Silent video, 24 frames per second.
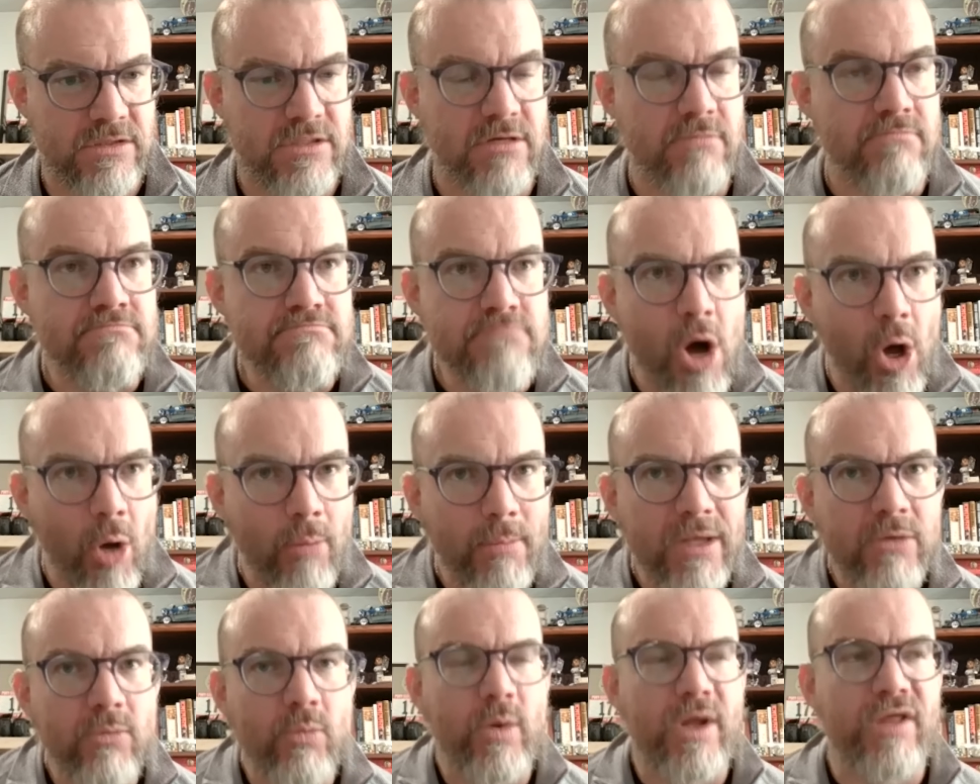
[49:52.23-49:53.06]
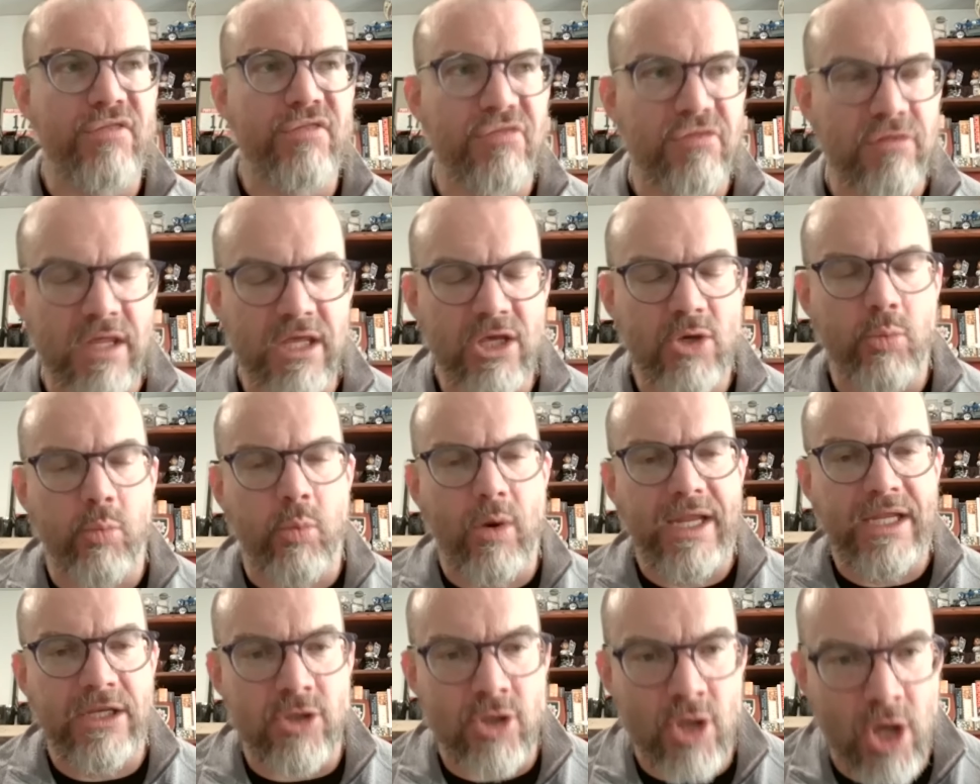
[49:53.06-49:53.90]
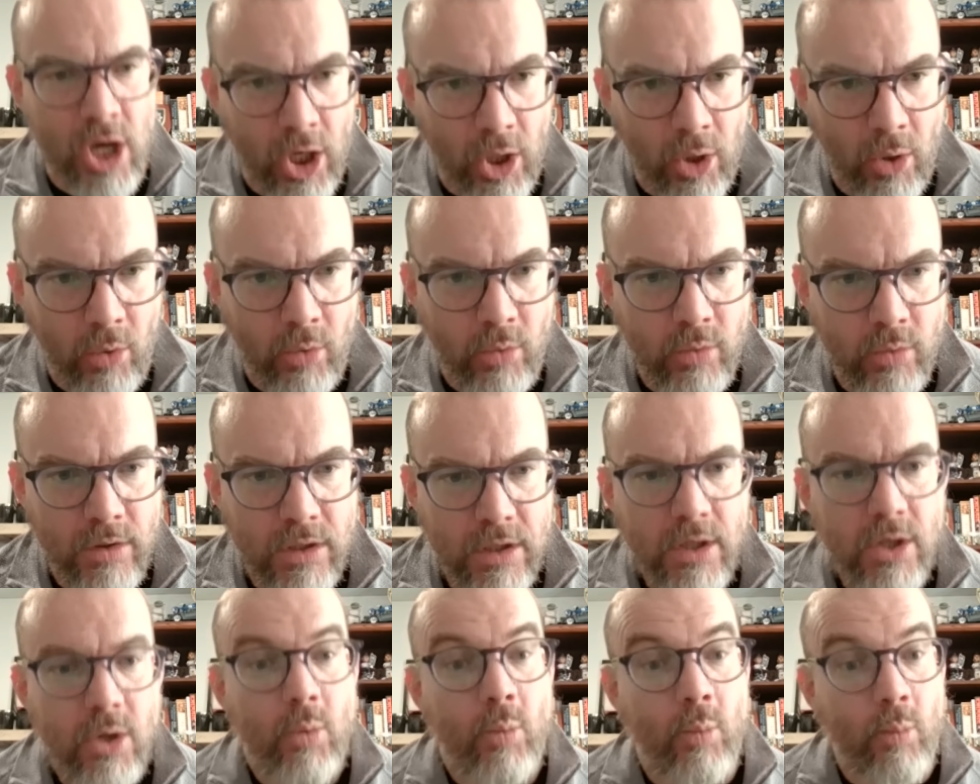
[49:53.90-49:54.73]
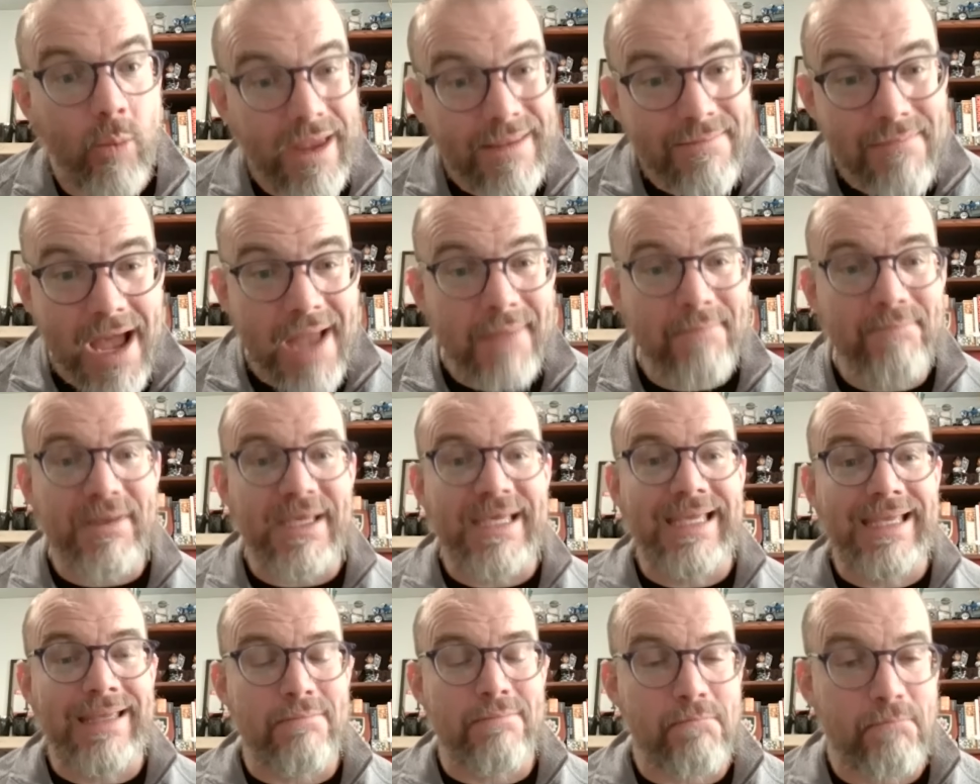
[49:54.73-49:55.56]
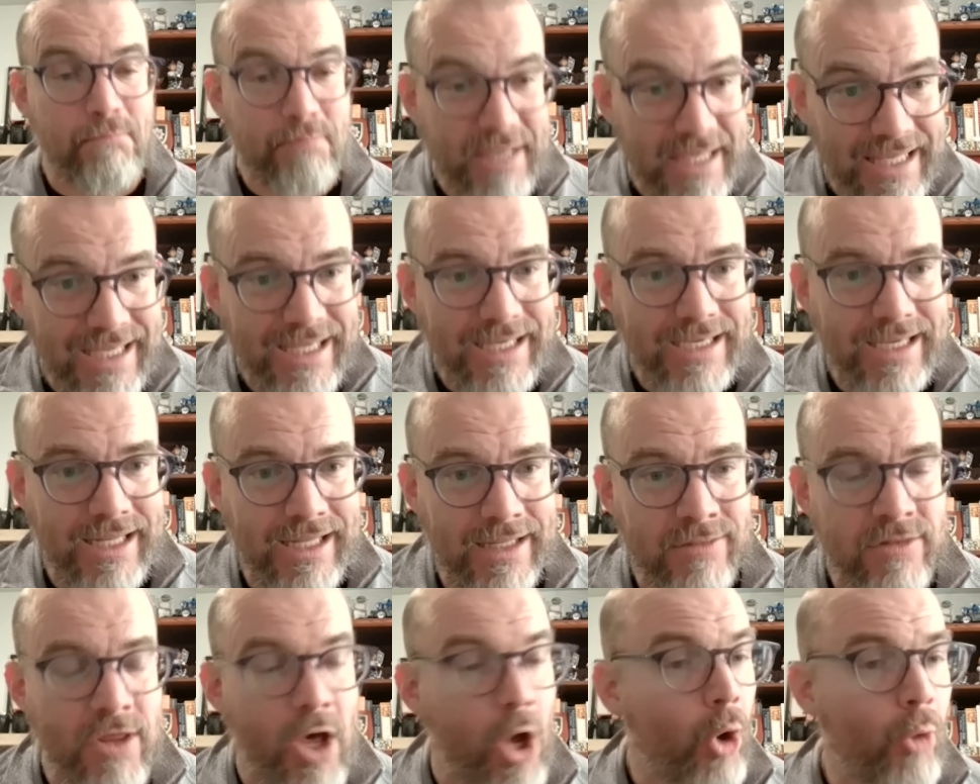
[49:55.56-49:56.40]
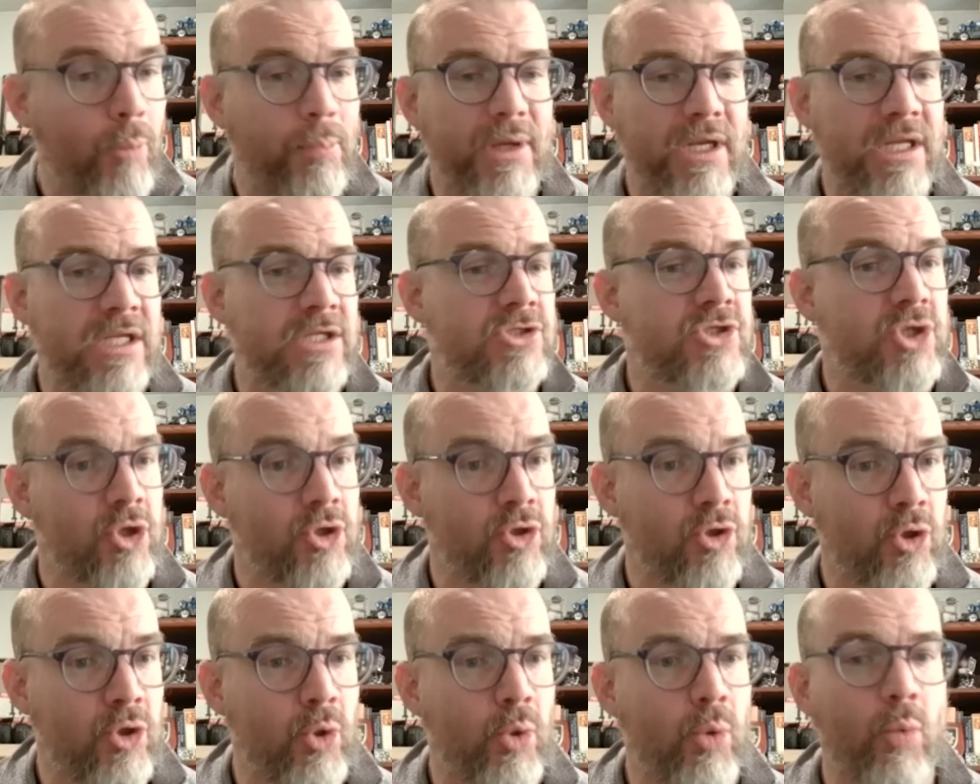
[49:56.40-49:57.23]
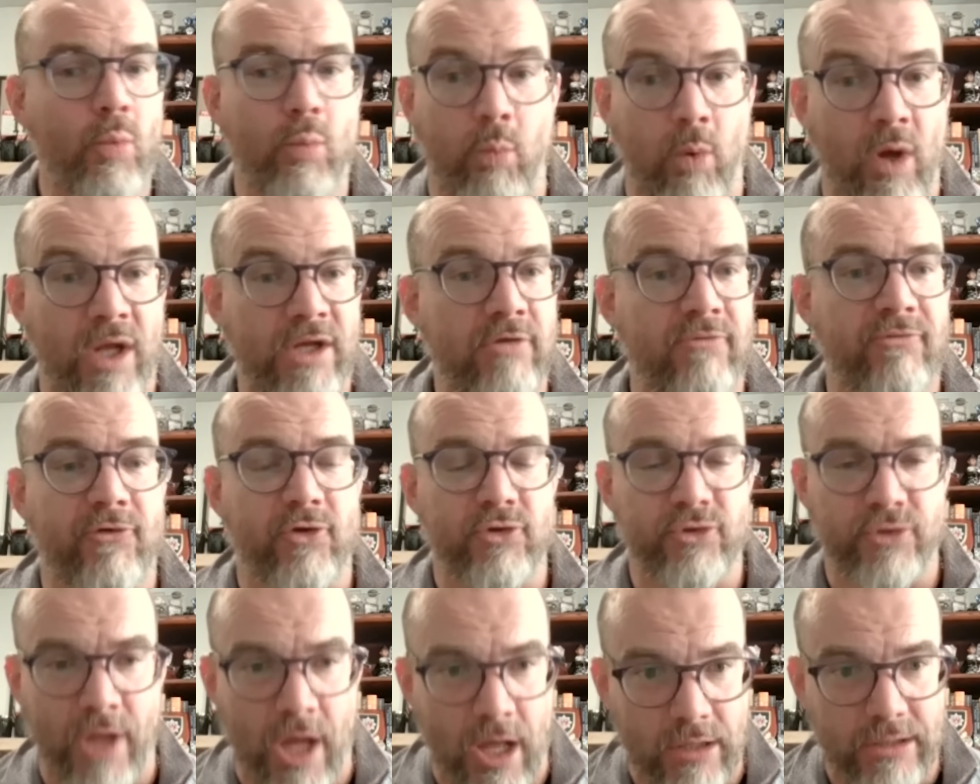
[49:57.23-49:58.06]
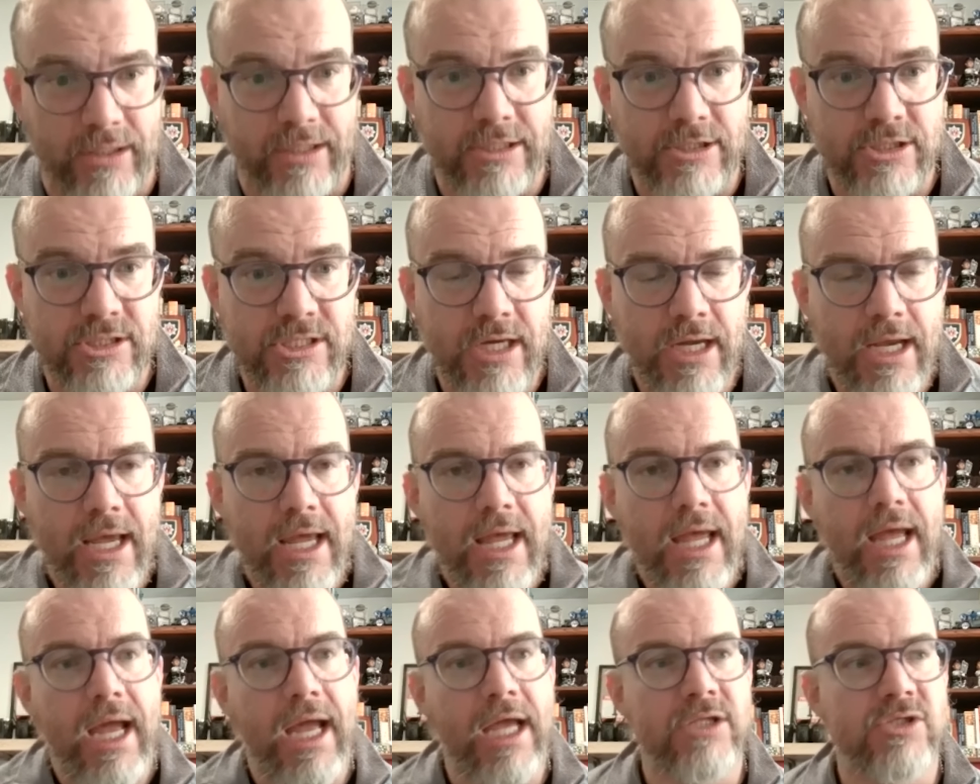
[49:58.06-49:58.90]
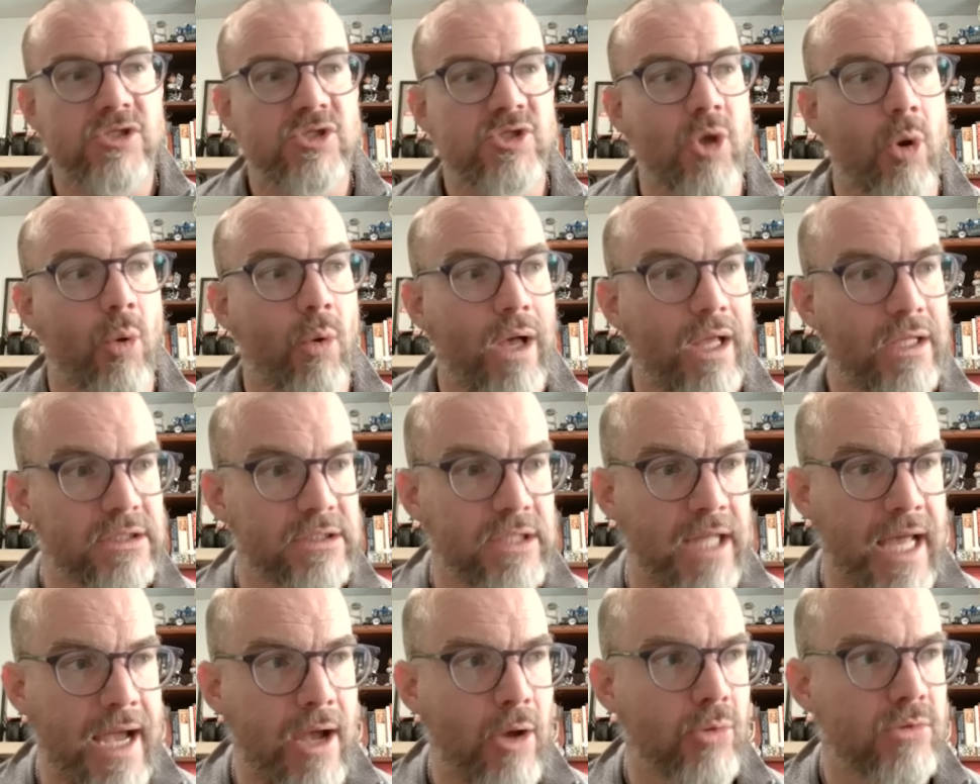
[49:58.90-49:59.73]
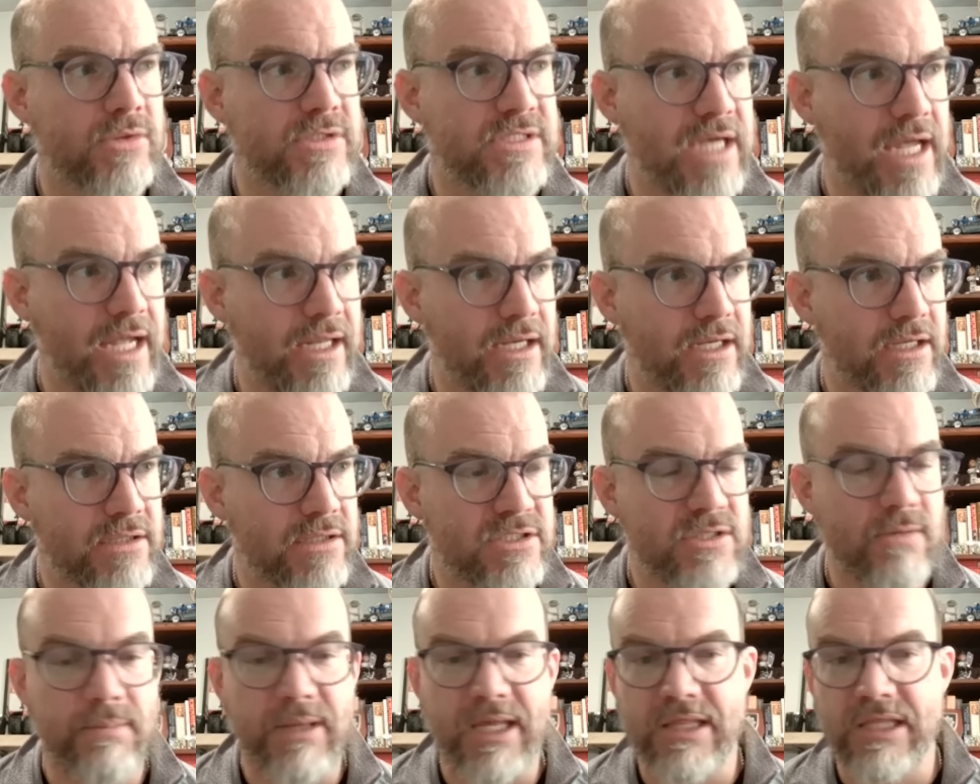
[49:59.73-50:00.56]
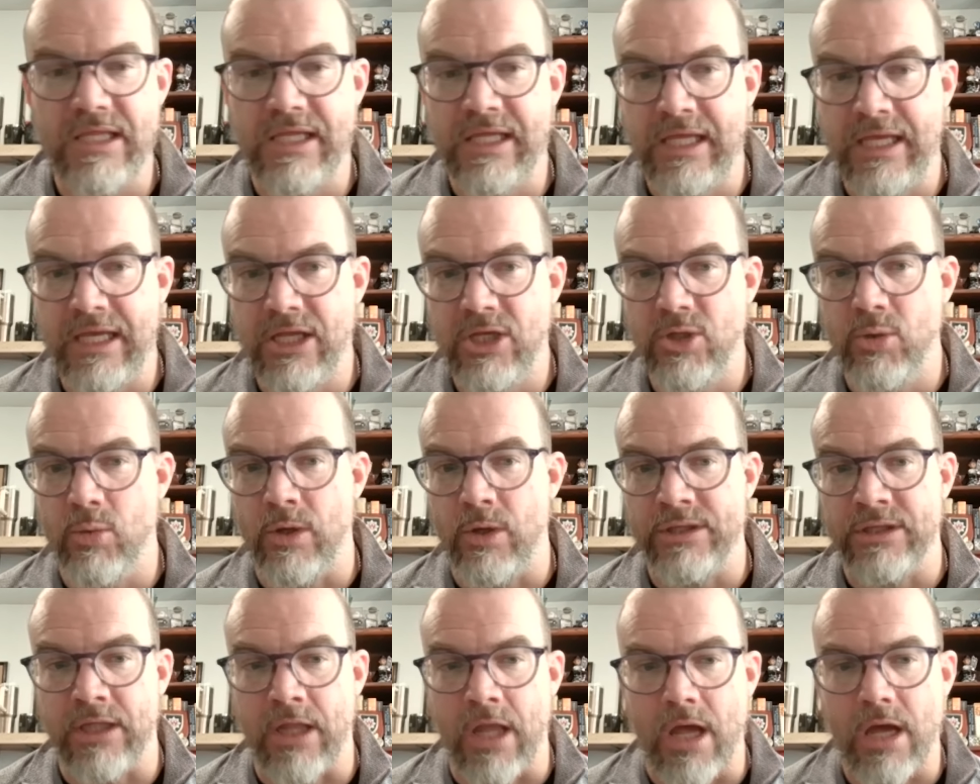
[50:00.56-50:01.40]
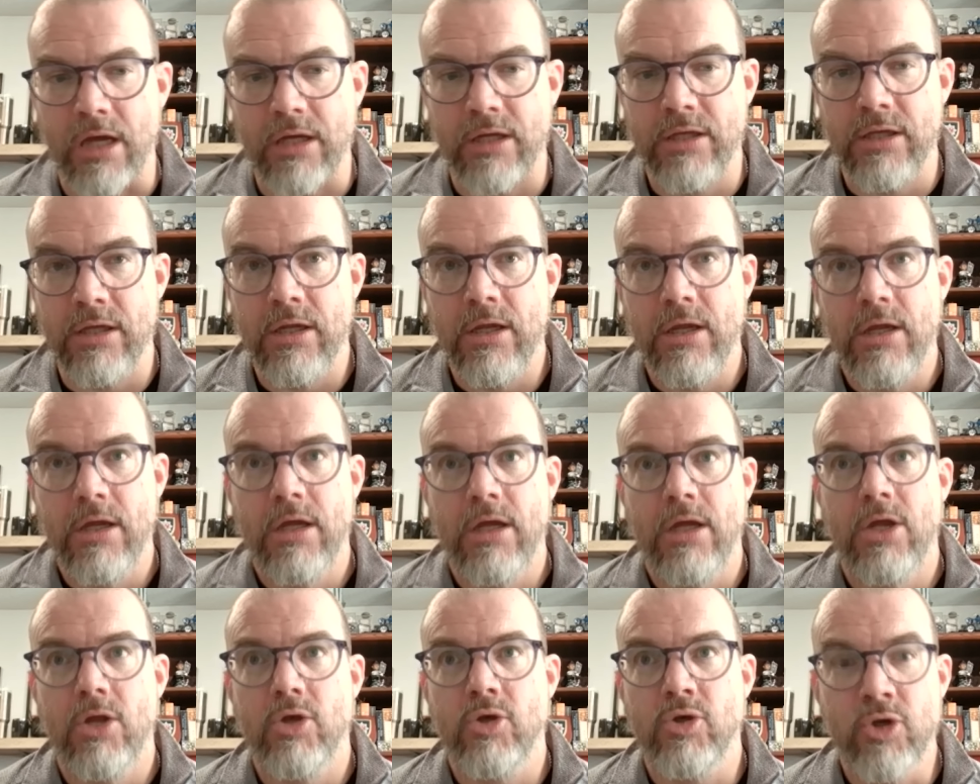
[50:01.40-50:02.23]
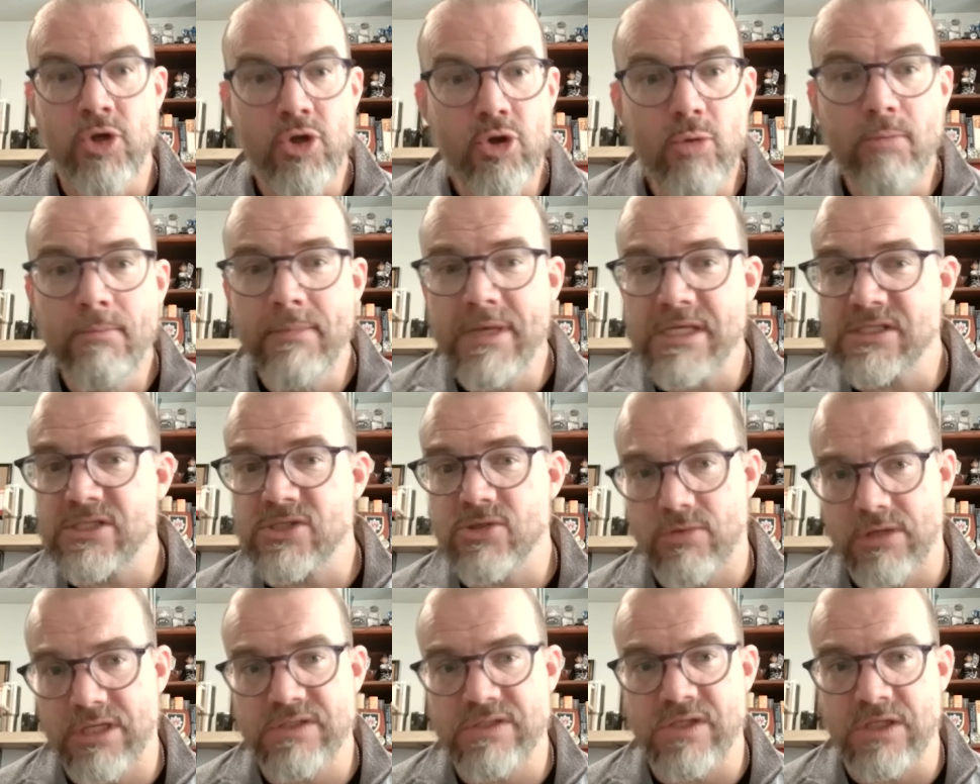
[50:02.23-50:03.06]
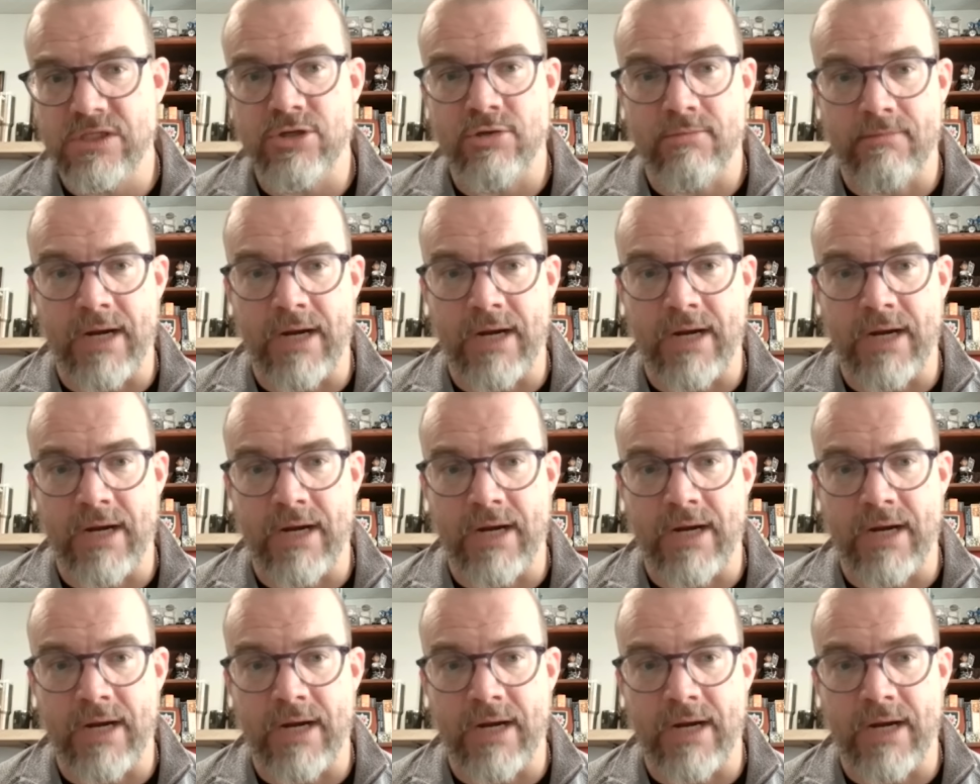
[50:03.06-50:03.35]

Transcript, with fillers: The moment we think we know, we might be impeding the opening to new wonderful knowledge. Mm -hmm. And so allow data to be the key to unlock new mysteries in your